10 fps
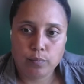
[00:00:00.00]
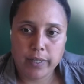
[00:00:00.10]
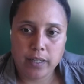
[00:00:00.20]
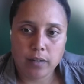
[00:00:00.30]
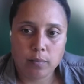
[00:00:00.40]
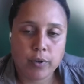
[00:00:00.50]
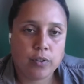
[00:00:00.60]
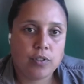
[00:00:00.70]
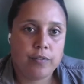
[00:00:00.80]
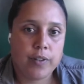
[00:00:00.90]
make our
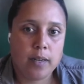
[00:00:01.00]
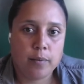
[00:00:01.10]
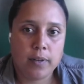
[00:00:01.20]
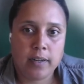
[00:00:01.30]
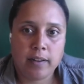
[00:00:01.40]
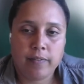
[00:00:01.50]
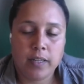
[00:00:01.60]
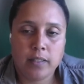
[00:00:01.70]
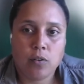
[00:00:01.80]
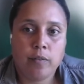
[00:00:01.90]
models available, and I
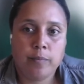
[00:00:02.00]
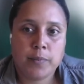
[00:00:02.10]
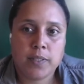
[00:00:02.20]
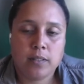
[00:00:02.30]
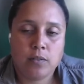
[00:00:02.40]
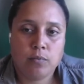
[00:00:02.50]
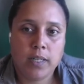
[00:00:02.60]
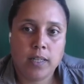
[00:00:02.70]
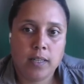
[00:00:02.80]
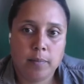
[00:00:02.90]
find Comsys
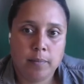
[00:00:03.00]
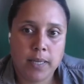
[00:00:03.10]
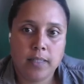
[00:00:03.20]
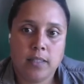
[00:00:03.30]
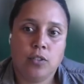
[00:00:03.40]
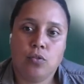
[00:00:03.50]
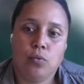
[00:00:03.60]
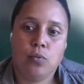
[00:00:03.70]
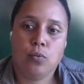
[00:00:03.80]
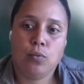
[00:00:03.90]
really amazing
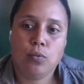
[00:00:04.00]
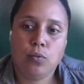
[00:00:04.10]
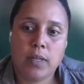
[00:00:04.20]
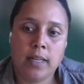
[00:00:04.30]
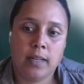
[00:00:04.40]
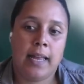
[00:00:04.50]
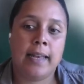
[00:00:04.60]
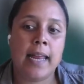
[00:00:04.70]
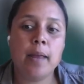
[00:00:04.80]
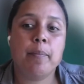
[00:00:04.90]
to
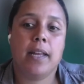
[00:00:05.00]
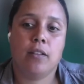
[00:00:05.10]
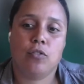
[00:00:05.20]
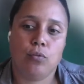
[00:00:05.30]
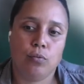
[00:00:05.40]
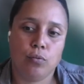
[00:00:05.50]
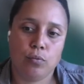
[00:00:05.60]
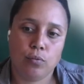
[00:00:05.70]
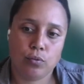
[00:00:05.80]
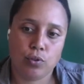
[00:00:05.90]
enabling
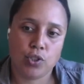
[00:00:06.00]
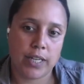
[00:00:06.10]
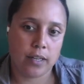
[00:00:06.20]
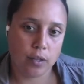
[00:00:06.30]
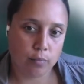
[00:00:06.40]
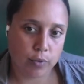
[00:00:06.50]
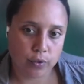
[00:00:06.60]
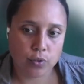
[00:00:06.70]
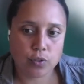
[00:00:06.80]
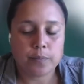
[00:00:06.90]
to share your
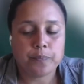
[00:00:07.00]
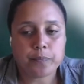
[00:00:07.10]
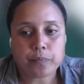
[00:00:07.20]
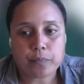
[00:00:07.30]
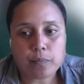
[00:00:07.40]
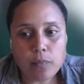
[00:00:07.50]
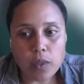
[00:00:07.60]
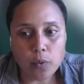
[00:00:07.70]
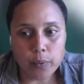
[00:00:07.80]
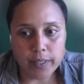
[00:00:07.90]
models
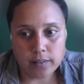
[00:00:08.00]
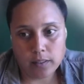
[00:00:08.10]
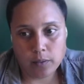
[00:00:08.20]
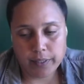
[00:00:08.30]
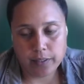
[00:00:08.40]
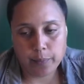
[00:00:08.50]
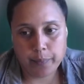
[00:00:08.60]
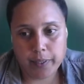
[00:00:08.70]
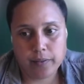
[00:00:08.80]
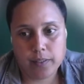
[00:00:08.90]
with our
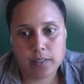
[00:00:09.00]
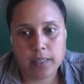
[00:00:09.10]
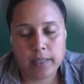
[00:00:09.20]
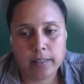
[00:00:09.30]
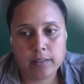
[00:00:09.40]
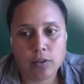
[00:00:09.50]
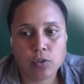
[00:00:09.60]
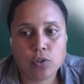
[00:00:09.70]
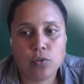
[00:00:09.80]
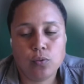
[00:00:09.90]
peers, and
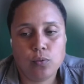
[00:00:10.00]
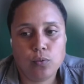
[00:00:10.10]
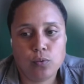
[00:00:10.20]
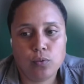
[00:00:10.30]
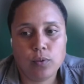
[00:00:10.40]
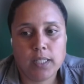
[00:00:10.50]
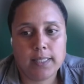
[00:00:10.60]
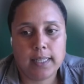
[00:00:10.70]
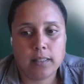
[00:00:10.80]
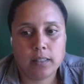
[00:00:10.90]
also to an
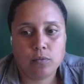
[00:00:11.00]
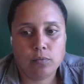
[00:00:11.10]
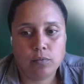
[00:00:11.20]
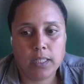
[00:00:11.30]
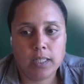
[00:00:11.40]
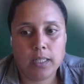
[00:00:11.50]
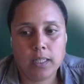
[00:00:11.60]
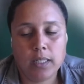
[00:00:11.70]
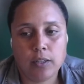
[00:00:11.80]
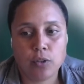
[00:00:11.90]
extent that you
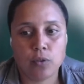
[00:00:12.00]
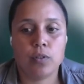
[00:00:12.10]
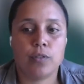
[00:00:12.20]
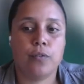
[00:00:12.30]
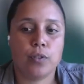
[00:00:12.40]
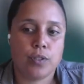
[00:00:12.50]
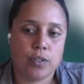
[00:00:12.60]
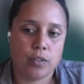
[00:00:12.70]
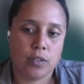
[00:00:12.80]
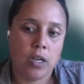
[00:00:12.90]
really, it
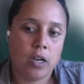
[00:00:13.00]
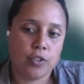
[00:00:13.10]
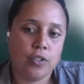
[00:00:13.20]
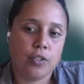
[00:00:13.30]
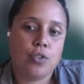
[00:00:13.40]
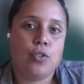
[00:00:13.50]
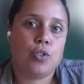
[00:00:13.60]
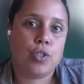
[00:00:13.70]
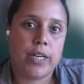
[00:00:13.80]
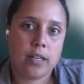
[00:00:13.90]
forces us not to
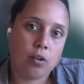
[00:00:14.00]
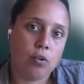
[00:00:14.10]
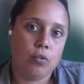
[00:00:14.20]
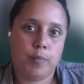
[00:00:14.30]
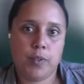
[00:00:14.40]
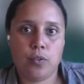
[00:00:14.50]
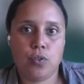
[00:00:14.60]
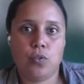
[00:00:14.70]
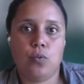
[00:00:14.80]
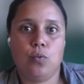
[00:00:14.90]
just share code, but
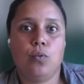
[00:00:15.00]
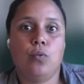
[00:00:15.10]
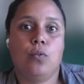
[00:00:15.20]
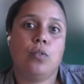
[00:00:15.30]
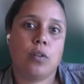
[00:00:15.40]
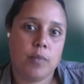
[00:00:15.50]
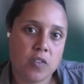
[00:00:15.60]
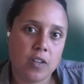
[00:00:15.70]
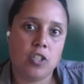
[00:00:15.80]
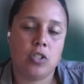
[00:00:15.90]
also to do the
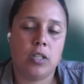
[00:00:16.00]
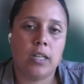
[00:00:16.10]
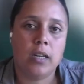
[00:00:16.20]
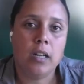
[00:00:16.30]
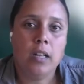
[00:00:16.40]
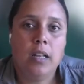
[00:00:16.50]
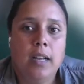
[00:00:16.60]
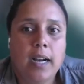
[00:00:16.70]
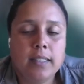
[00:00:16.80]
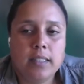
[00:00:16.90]
documentation. And
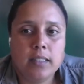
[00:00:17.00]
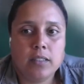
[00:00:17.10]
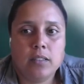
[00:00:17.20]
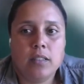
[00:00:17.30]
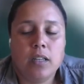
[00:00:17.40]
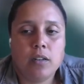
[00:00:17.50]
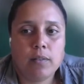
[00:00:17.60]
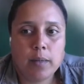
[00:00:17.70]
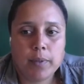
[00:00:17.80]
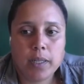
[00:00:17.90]
I think this is
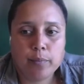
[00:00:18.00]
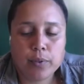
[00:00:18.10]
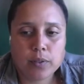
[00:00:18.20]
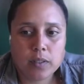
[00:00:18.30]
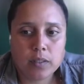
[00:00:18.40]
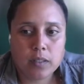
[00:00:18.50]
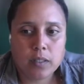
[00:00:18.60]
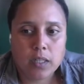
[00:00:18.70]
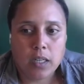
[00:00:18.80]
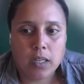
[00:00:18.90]
incredibly important.
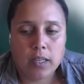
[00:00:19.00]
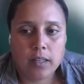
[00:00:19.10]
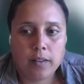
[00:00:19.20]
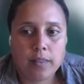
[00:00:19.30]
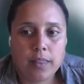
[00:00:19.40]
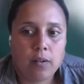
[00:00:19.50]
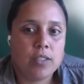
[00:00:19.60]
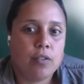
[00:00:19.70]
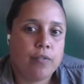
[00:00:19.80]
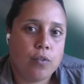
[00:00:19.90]
There
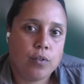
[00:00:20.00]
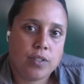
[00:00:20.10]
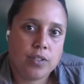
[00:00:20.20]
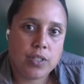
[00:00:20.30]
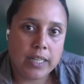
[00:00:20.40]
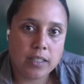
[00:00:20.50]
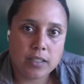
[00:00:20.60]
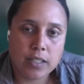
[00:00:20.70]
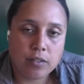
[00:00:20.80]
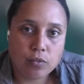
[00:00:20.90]
is, of course, a
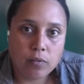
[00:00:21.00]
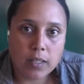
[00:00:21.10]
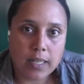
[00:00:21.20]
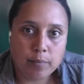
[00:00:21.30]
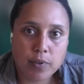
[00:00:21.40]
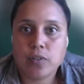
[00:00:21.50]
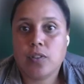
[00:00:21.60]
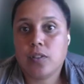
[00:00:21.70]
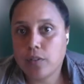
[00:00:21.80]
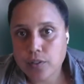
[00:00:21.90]
challenge in doing that
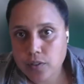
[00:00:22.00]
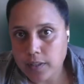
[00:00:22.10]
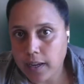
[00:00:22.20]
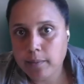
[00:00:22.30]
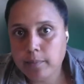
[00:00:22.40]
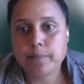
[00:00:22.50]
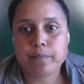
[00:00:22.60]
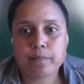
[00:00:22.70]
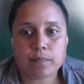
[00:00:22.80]
because it costs time,